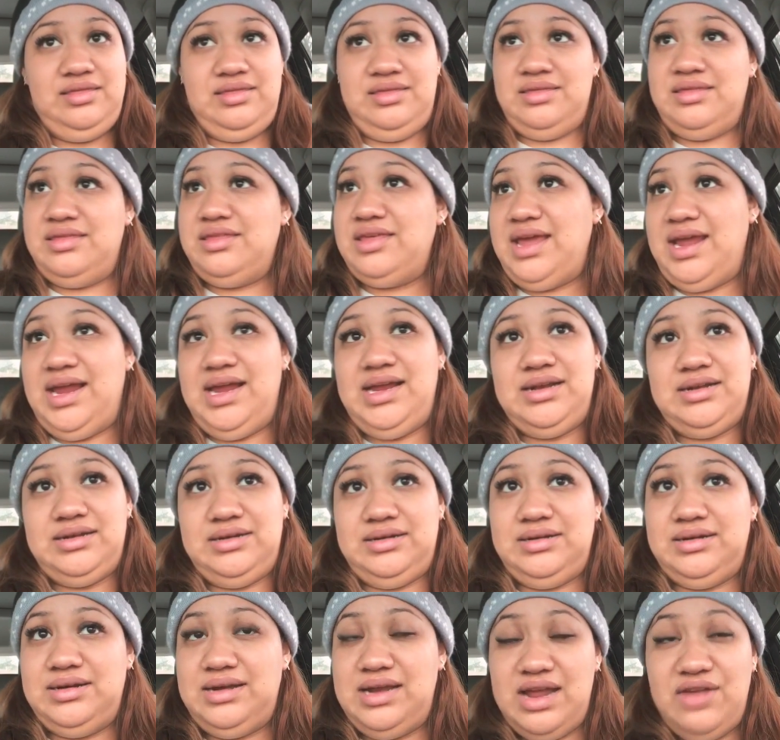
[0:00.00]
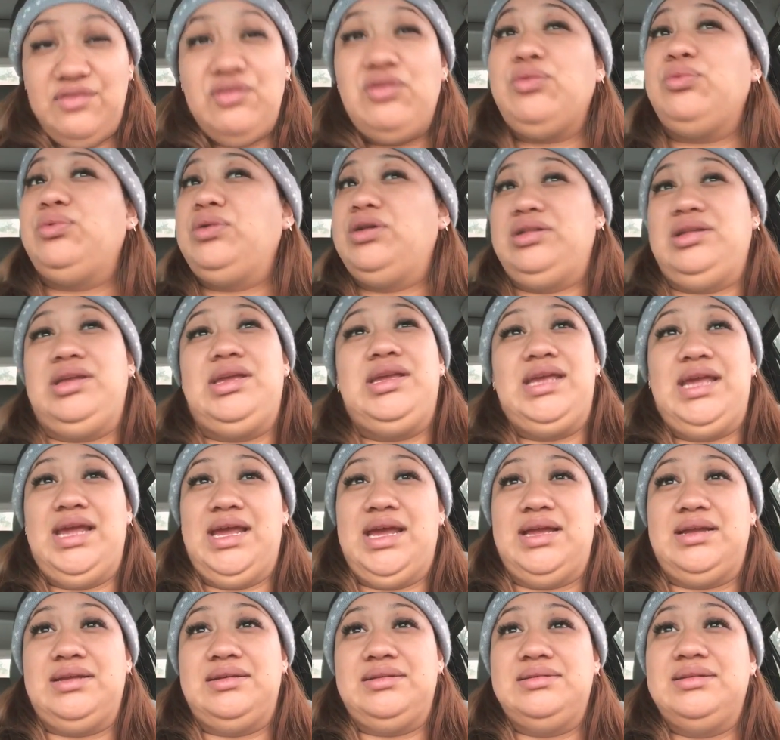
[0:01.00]
They never really
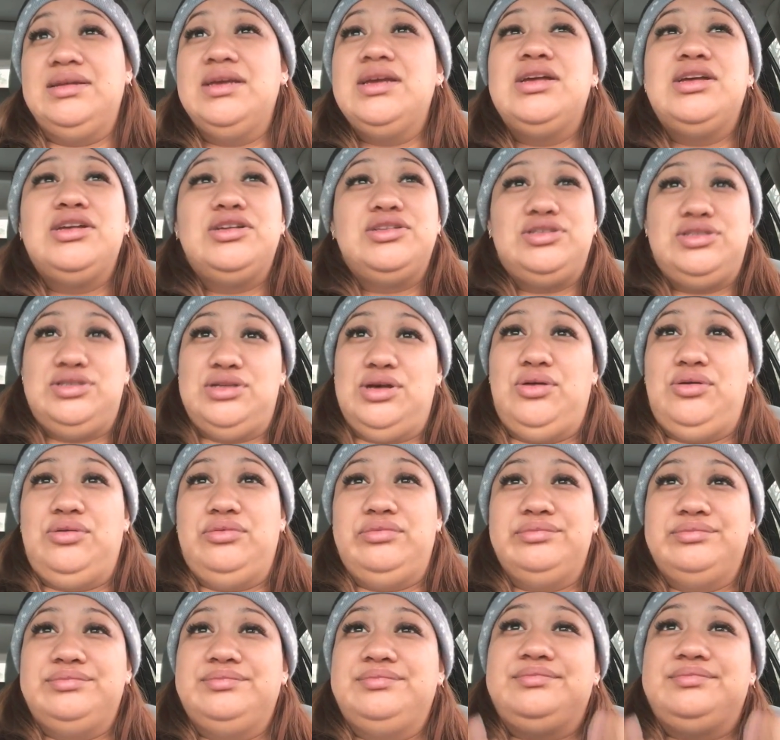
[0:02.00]
can, so